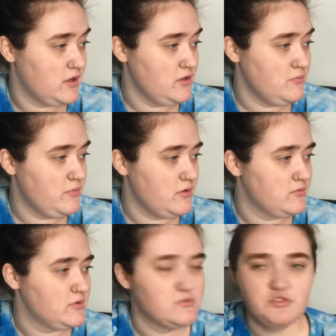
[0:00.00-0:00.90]
Can you, oh,
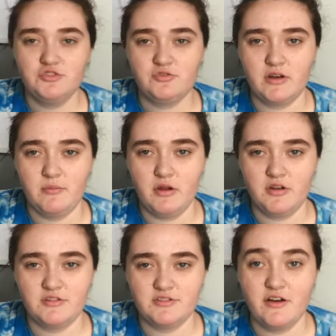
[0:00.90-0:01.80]
she's trying to
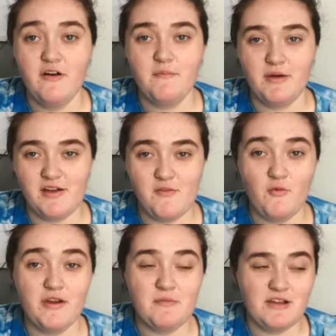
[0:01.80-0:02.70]
bury herself.
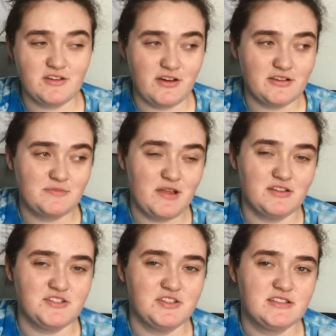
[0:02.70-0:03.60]
One of my dogs,
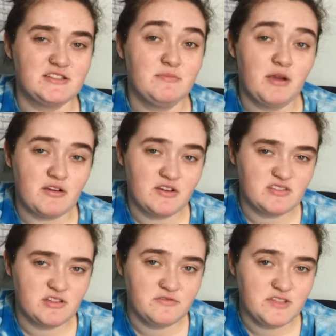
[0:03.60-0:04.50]
Bella, she likes to bury
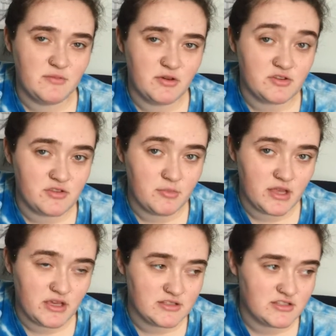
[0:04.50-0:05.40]
herself deep under the
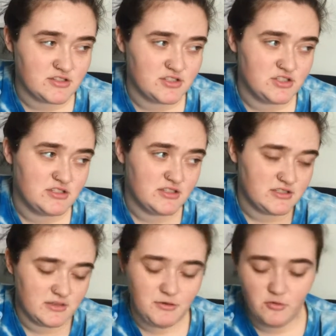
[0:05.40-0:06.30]
blankets because she just
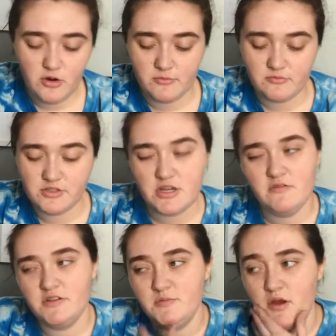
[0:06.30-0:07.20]
likes to be warm, which
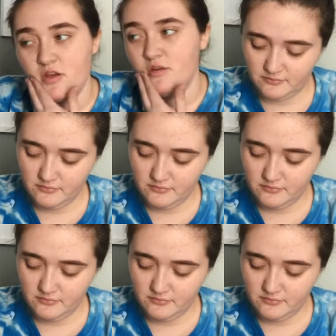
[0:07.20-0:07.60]
I respect.